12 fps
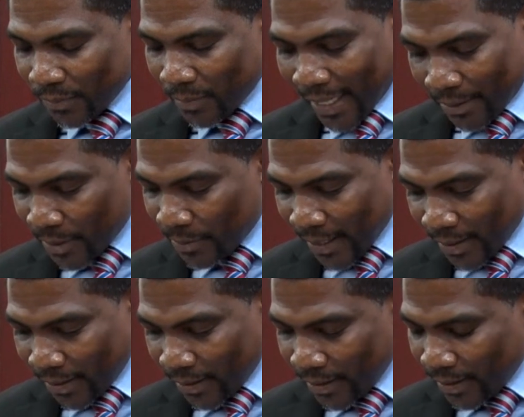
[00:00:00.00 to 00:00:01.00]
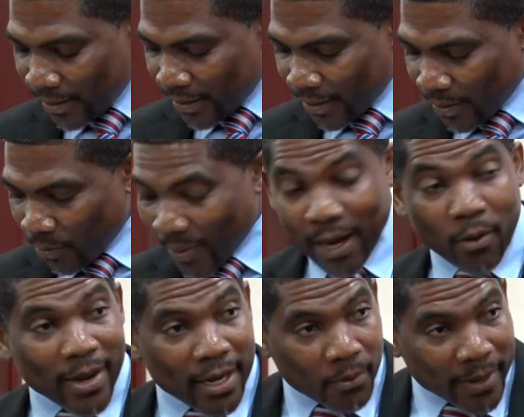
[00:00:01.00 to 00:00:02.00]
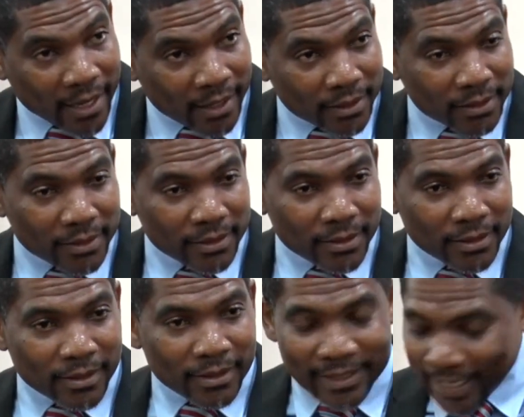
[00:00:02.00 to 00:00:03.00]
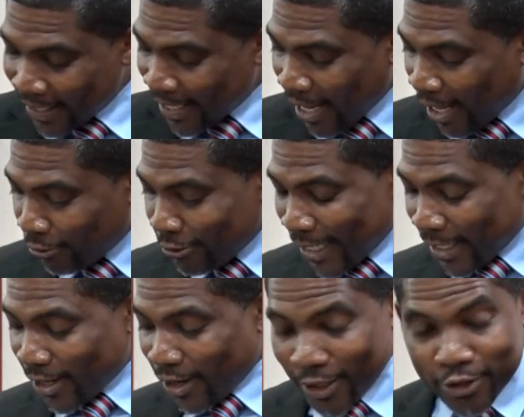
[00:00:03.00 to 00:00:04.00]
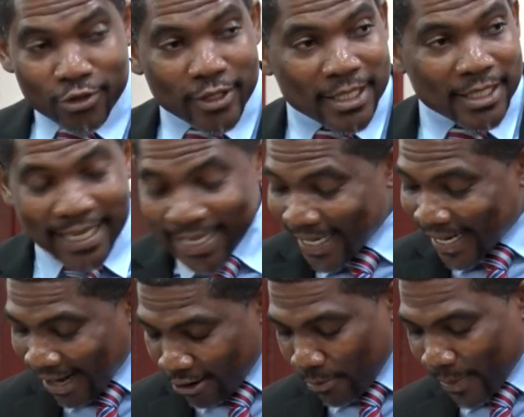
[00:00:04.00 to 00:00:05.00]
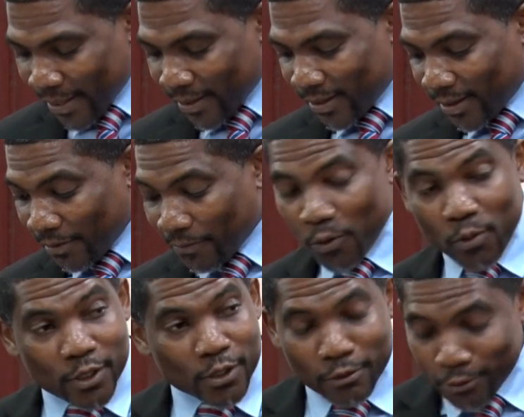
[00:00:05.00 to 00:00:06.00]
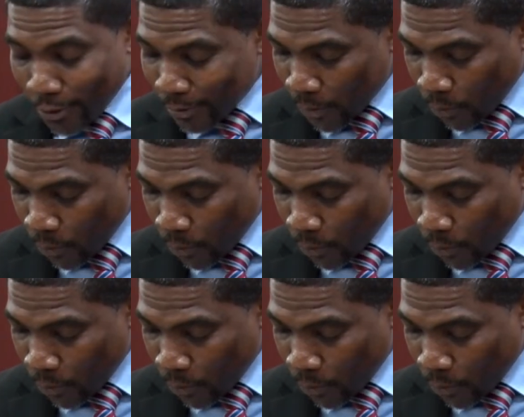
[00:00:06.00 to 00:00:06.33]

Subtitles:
Madam Speaker, we are well aware that there are already countries in the Caribbean and of course throughout the